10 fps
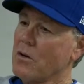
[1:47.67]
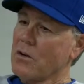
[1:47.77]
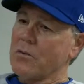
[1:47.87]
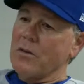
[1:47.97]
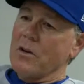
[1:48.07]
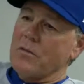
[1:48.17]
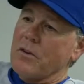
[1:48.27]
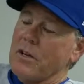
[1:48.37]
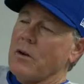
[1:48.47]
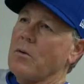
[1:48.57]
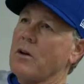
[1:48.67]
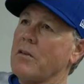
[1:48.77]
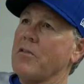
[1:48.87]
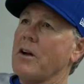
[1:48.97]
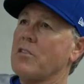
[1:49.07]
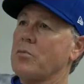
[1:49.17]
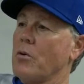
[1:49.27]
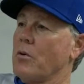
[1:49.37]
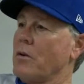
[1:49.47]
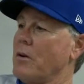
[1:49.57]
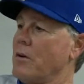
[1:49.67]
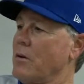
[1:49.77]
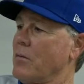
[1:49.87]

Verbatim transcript: Good, good velo on the fastball. Uh,